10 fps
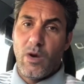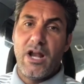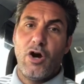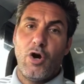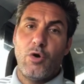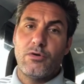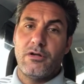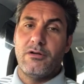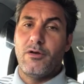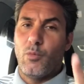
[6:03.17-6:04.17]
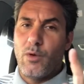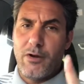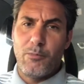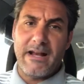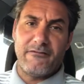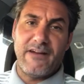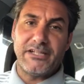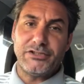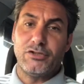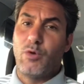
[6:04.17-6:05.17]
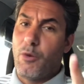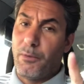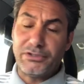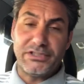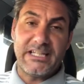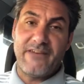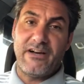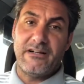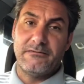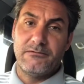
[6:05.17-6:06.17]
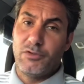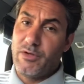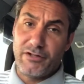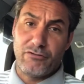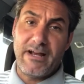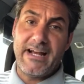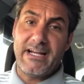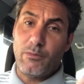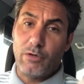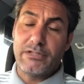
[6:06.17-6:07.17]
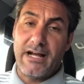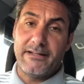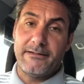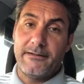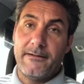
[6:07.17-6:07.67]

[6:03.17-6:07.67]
well-oiled, well-manufactured, well-put together, whoever created it, well done,